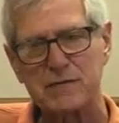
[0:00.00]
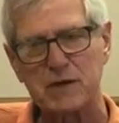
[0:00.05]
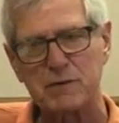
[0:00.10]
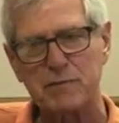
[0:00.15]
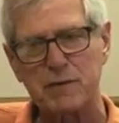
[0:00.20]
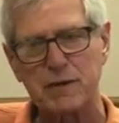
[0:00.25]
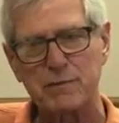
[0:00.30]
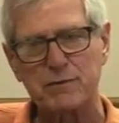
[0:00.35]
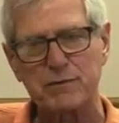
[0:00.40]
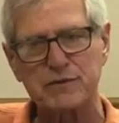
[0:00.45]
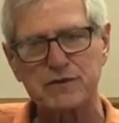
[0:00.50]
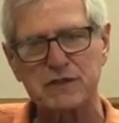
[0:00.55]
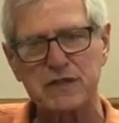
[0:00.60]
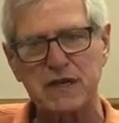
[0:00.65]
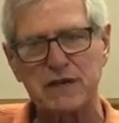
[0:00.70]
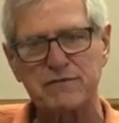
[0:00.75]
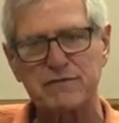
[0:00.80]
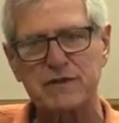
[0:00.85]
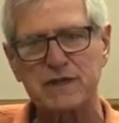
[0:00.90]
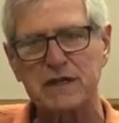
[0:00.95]
people's
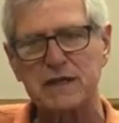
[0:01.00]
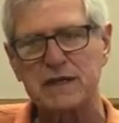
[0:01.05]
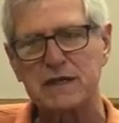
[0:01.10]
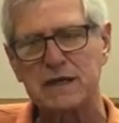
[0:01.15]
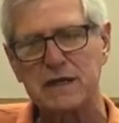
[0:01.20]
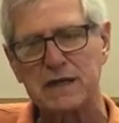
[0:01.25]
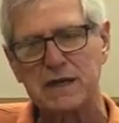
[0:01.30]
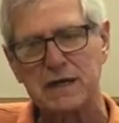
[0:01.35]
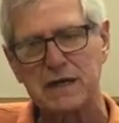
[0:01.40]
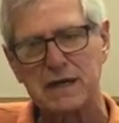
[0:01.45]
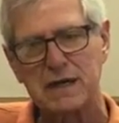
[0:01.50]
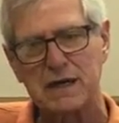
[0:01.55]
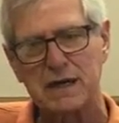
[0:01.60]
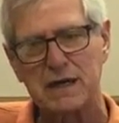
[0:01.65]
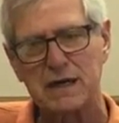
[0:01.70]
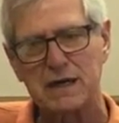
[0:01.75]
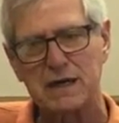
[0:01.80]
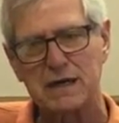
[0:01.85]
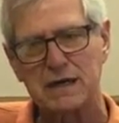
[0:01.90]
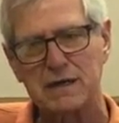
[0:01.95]
safety
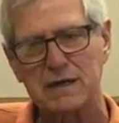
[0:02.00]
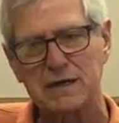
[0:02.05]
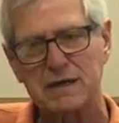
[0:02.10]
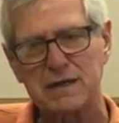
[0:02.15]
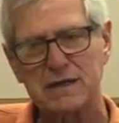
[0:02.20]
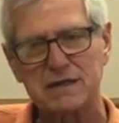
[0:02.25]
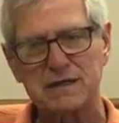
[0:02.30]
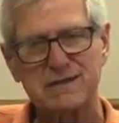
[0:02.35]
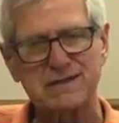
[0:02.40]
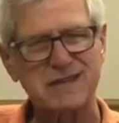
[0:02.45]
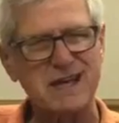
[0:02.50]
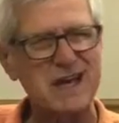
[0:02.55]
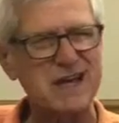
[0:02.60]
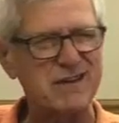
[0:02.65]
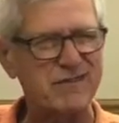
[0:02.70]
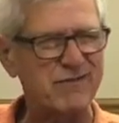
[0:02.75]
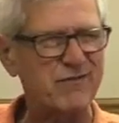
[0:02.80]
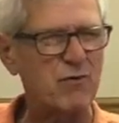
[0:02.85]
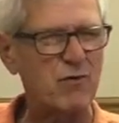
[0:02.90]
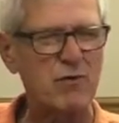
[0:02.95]
is kind
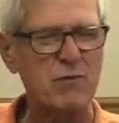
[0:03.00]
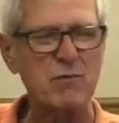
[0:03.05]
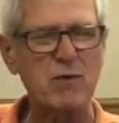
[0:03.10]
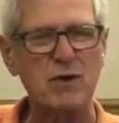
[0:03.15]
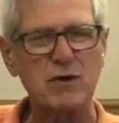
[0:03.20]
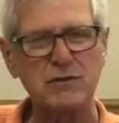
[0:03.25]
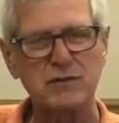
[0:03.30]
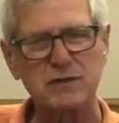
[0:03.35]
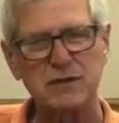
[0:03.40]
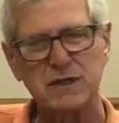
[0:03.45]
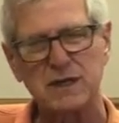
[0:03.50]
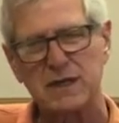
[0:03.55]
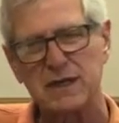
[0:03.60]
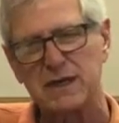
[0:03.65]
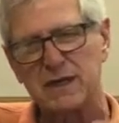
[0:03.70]
of foremost.